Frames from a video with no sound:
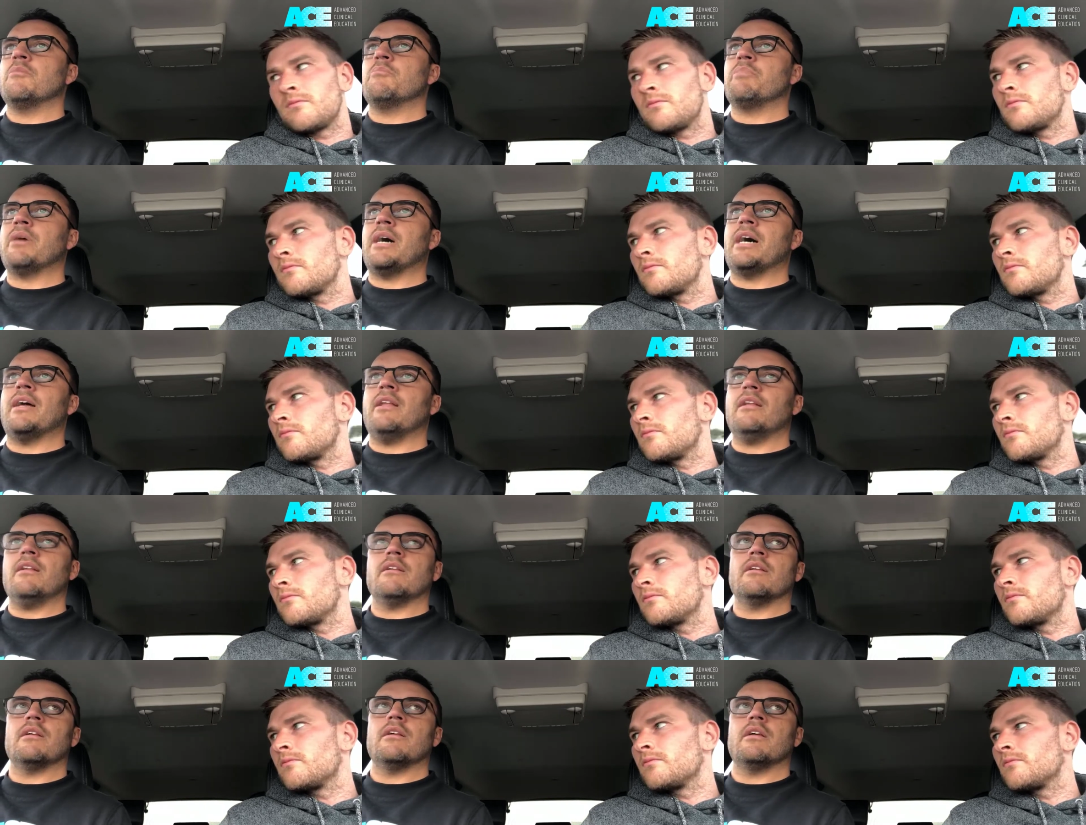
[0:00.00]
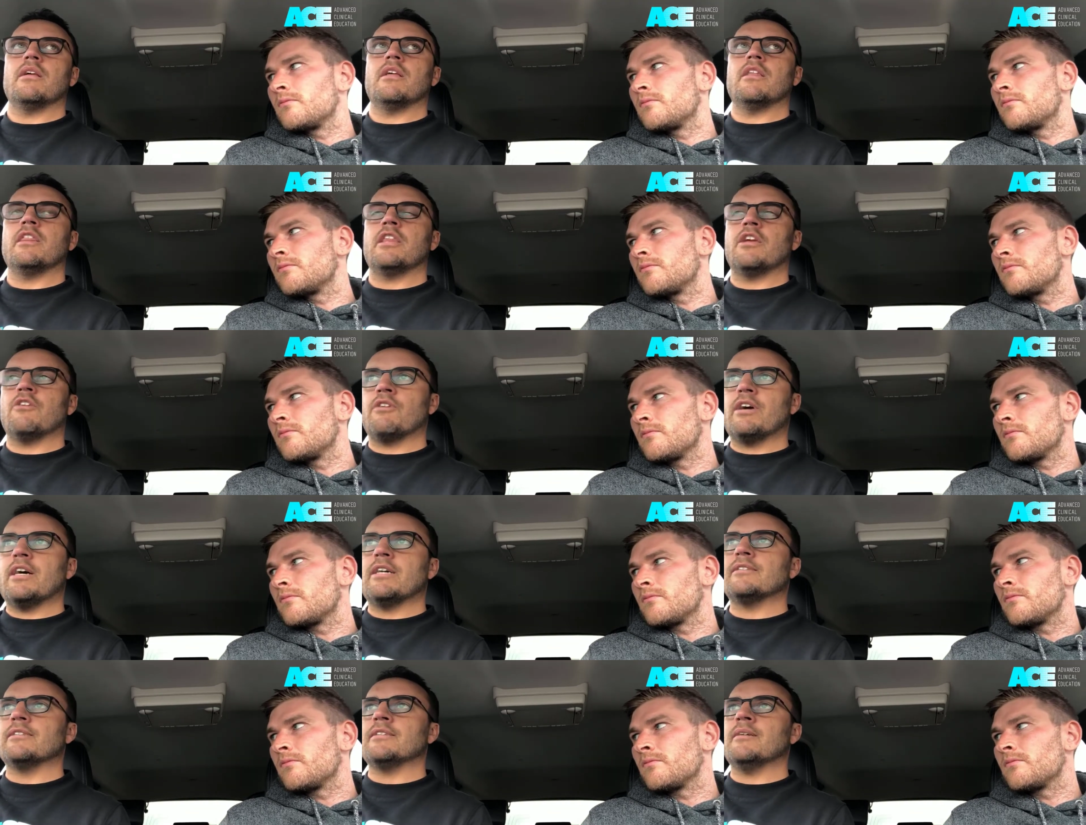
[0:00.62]
Speaker 1: But
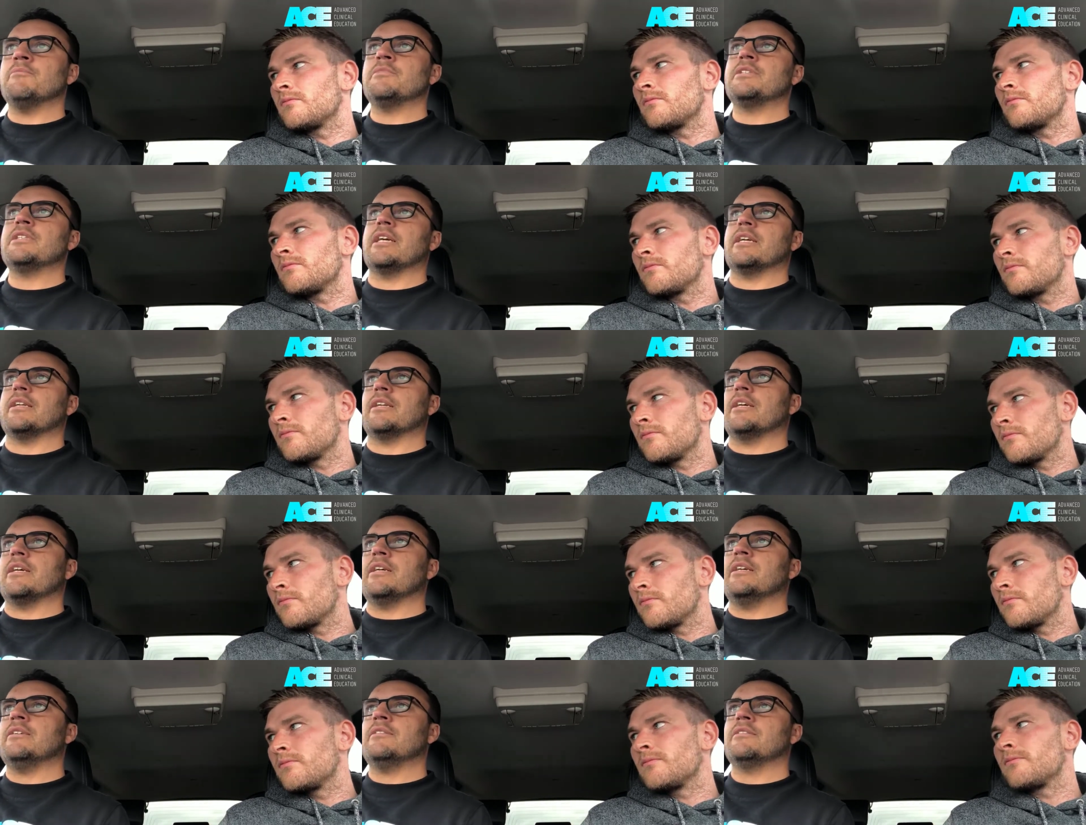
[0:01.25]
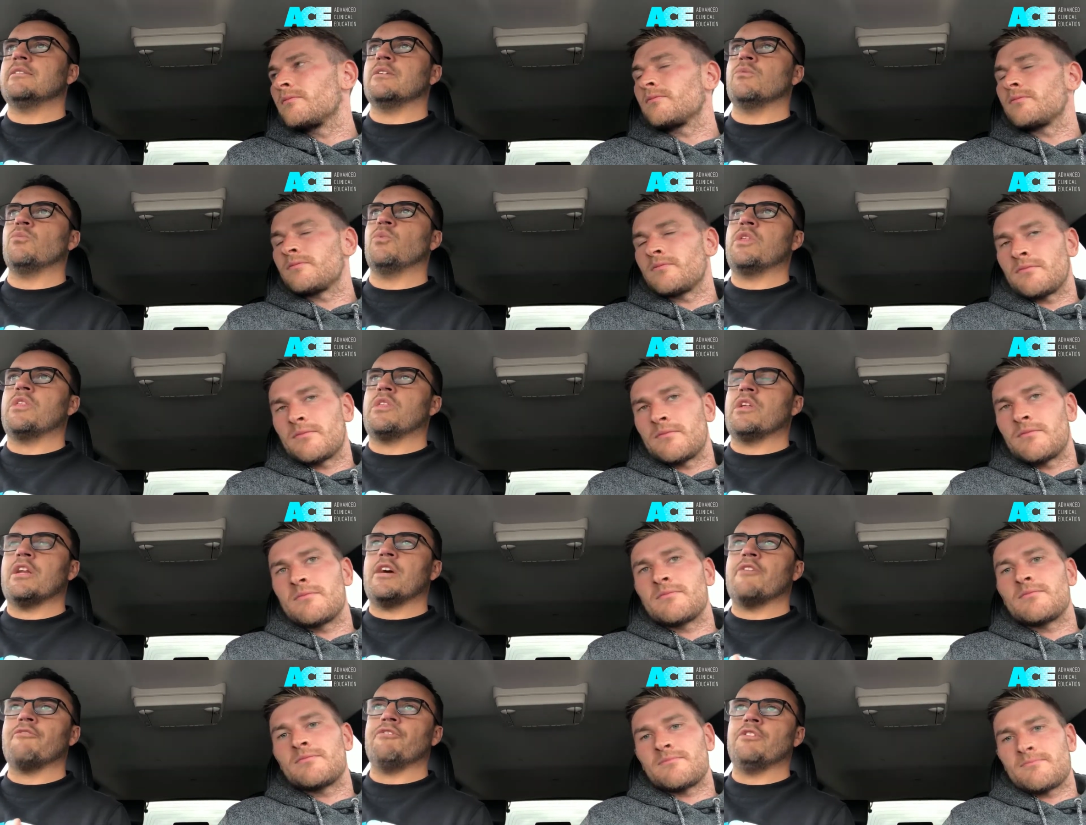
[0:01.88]
there are some techniques that,
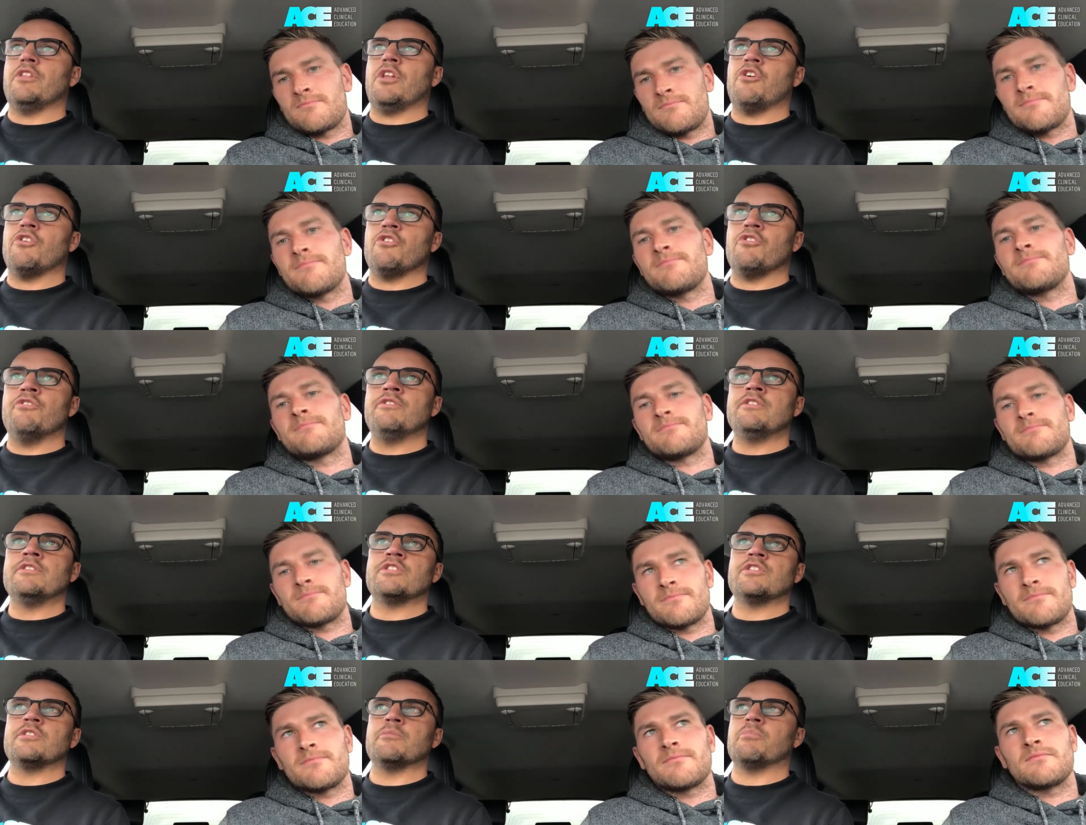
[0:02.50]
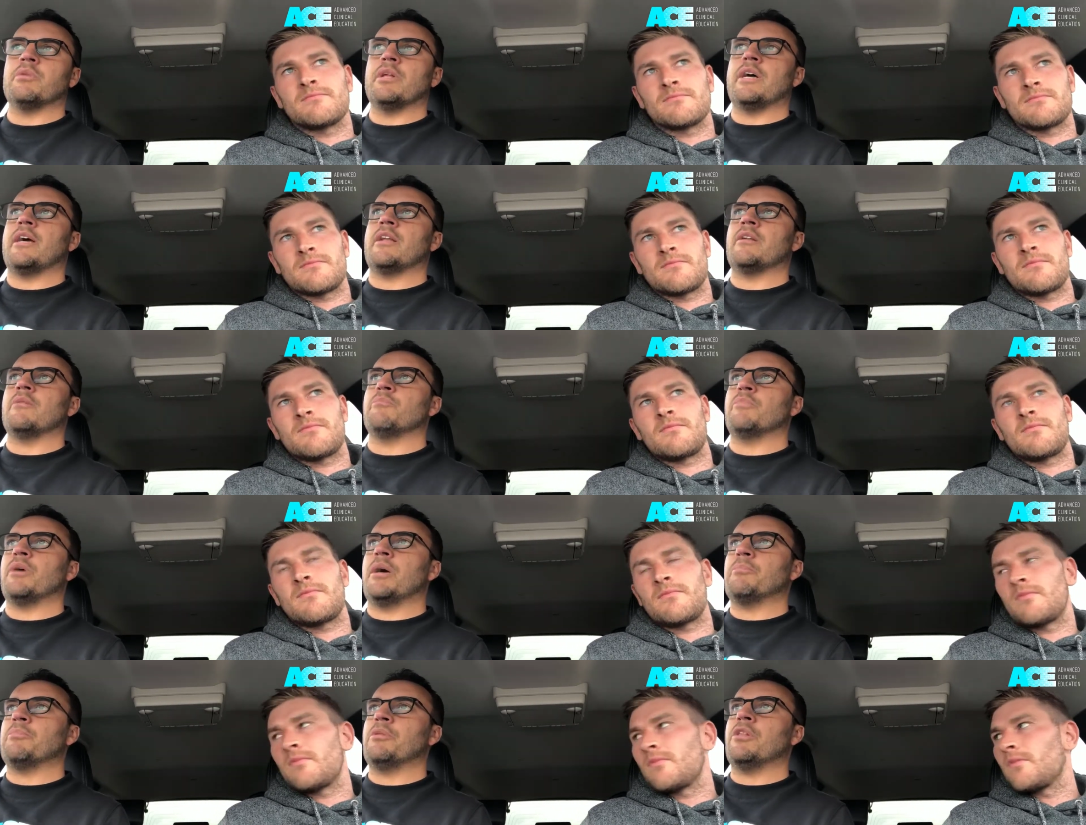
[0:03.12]
with enough loads
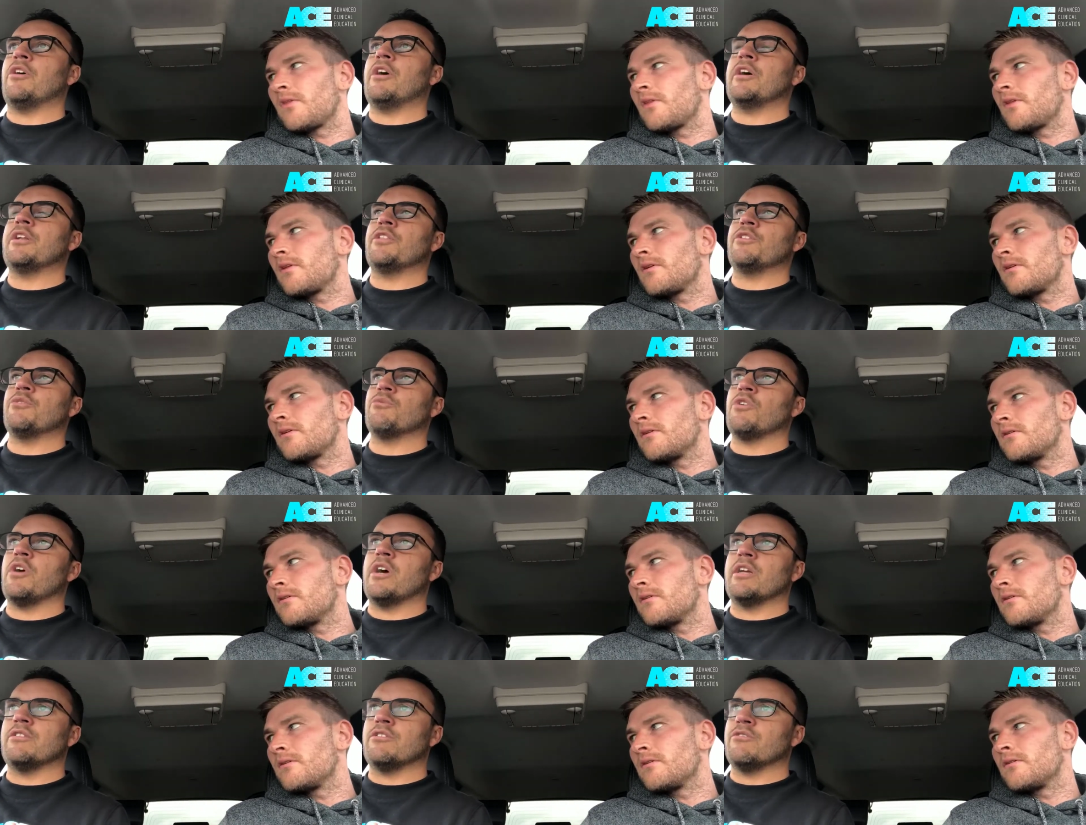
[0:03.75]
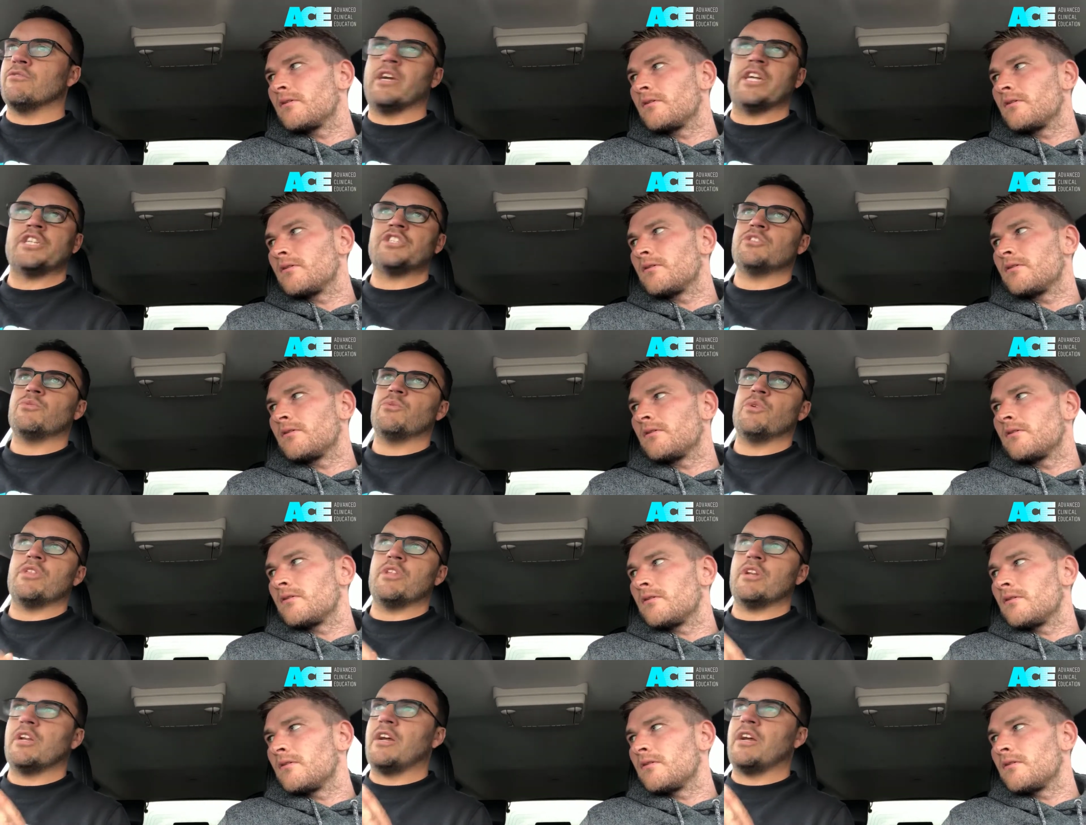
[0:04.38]
and applied in the right direction with